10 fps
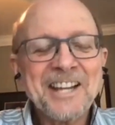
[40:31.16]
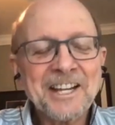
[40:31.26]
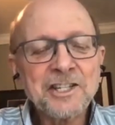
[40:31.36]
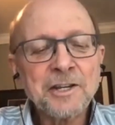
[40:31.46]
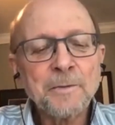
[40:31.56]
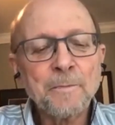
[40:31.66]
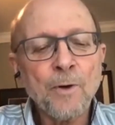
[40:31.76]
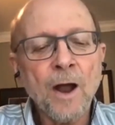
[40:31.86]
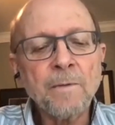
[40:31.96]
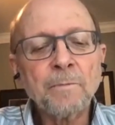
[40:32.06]
to
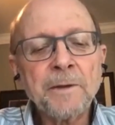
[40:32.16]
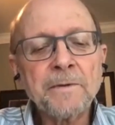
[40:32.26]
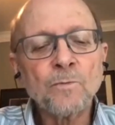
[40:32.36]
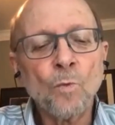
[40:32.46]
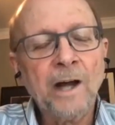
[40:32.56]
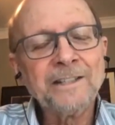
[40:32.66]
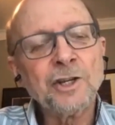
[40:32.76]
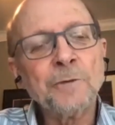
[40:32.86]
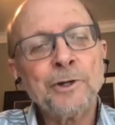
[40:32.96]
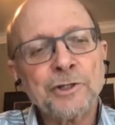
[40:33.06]
probably want to
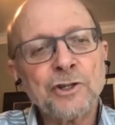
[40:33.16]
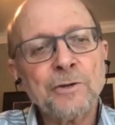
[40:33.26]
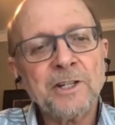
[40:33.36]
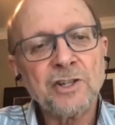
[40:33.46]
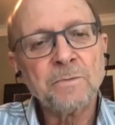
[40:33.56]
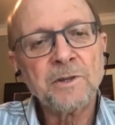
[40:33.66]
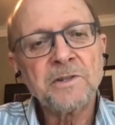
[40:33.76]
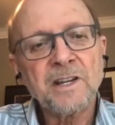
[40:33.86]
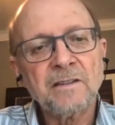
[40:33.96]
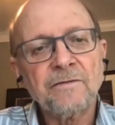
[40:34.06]
put too much
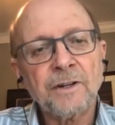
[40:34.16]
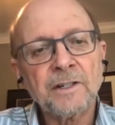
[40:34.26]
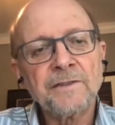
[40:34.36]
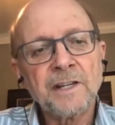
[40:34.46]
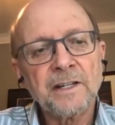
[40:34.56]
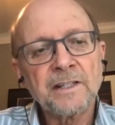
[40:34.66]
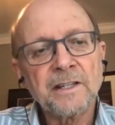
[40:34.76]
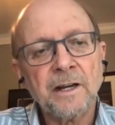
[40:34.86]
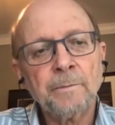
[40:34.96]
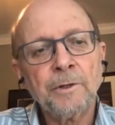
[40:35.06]
music in front of the
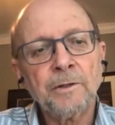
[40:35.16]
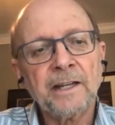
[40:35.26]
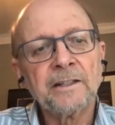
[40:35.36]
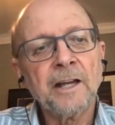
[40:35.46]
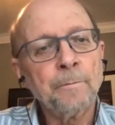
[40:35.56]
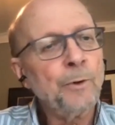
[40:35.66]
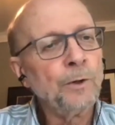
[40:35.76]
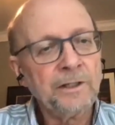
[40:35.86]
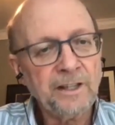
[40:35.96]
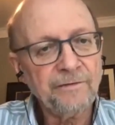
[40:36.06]
ensemble and not pull
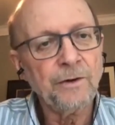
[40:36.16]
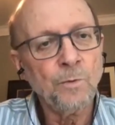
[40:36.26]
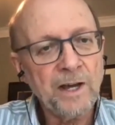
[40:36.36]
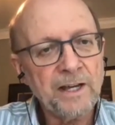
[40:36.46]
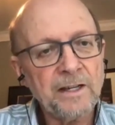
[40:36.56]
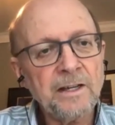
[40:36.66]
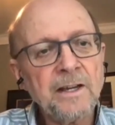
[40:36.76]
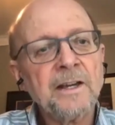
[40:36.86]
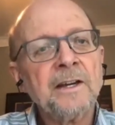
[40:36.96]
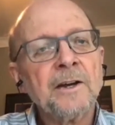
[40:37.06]
enough away
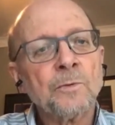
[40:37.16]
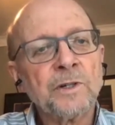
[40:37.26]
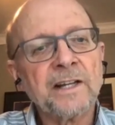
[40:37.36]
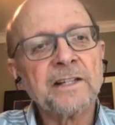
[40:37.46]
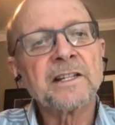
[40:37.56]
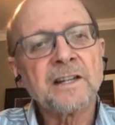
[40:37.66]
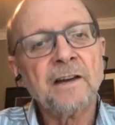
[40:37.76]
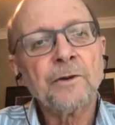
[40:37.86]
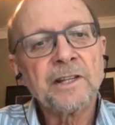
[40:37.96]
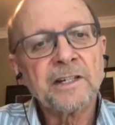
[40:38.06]
when I
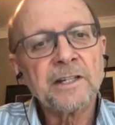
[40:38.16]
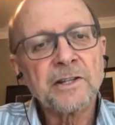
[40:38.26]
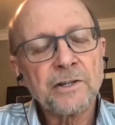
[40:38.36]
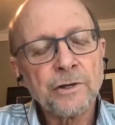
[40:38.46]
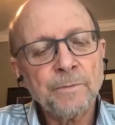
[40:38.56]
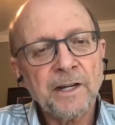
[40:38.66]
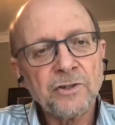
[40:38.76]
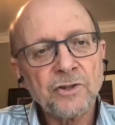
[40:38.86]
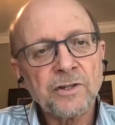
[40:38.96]
discover that it's too much.